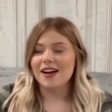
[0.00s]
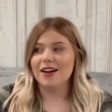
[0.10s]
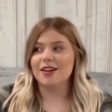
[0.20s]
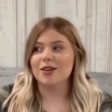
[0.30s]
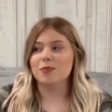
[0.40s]

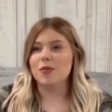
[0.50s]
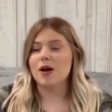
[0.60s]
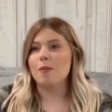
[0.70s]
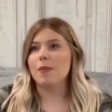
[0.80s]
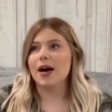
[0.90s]
um,
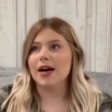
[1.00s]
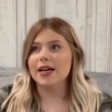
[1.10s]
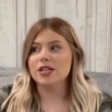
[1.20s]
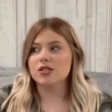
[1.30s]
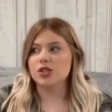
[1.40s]

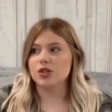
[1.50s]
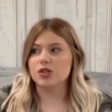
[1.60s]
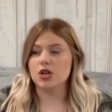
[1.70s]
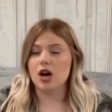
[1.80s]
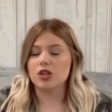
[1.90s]
my
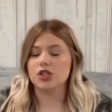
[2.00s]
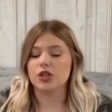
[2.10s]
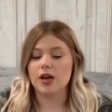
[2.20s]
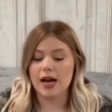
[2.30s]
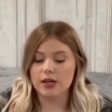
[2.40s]
doctor,
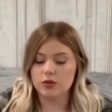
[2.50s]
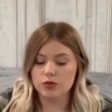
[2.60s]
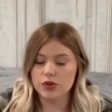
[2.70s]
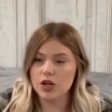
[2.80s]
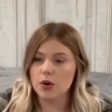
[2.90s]
I don't
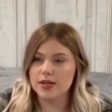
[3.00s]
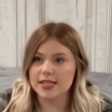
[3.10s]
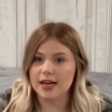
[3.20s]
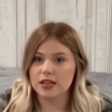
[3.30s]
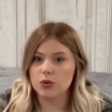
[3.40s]
know
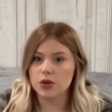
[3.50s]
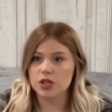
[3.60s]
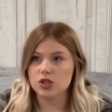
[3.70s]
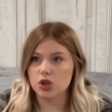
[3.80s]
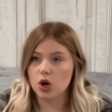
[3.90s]
exactly what
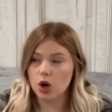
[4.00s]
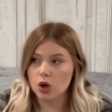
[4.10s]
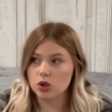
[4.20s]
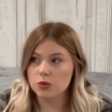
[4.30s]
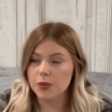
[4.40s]
it's
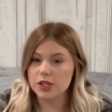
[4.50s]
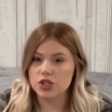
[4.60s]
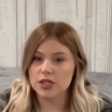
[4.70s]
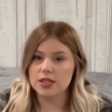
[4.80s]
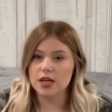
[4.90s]
called, but
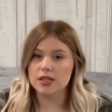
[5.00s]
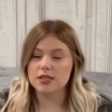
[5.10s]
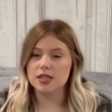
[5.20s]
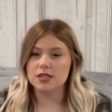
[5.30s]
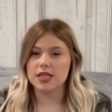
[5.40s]
she does
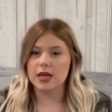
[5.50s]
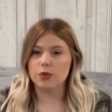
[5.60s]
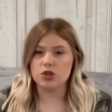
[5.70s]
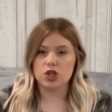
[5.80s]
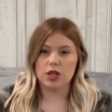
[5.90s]
this thing where
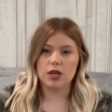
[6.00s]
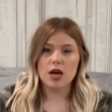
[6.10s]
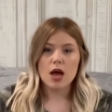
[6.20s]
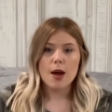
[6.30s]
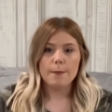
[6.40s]
she
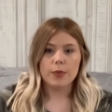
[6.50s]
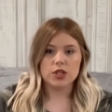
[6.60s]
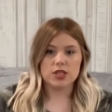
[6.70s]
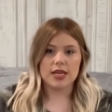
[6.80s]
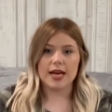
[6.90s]
puts
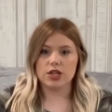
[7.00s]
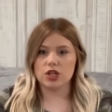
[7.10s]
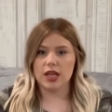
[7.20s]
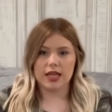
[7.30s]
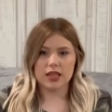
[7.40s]
an ex
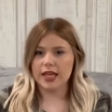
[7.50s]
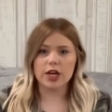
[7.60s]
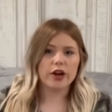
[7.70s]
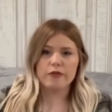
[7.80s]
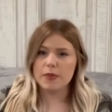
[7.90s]
like a
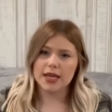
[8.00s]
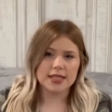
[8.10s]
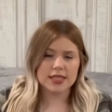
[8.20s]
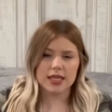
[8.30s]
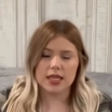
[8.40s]
layer of
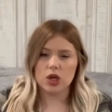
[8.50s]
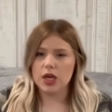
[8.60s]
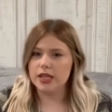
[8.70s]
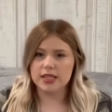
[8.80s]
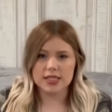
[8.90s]
medicine
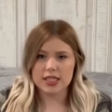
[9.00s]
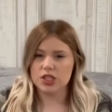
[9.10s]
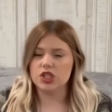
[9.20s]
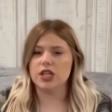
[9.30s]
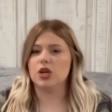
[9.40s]
in the
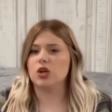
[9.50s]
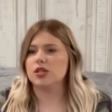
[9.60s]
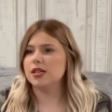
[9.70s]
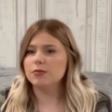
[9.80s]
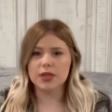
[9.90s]
stitching or
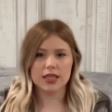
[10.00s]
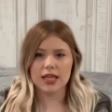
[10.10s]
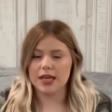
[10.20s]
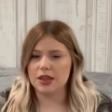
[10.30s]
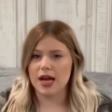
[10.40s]
something
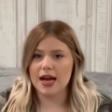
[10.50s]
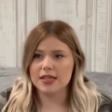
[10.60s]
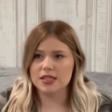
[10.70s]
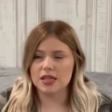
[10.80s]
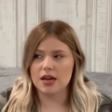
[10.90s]
like that.
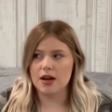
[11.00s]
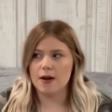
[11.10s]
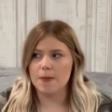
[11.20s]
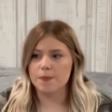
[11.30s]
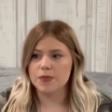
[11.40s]

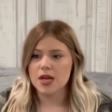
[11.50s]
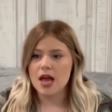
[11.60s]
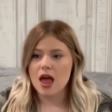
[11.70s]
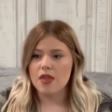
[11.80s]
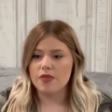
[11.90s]
Um,
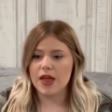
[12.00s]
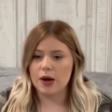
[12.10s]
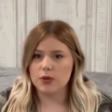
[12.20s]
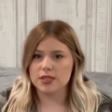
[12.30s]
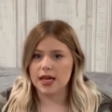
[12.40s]
that
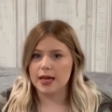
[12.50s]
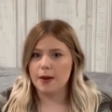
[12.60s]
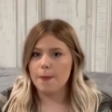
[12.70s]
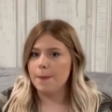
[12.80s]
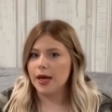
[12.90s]
was like
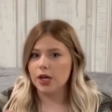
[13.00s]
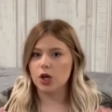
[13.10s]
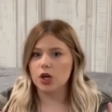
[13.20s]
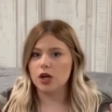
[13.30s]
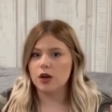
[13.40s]

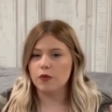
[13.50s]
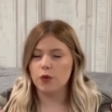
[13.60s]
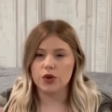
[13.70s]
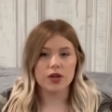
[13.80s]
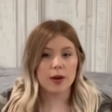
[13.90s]
better for
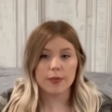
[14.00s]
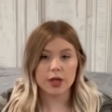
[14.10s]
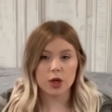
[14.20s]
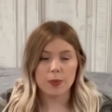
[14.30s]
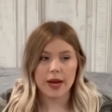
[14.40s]
numbing
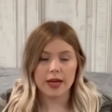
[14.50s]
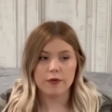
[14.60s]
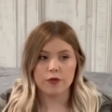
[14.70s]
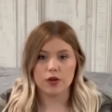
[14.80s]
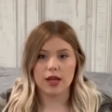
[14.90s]
your pain
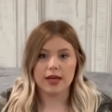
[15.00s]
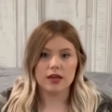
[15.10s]
for like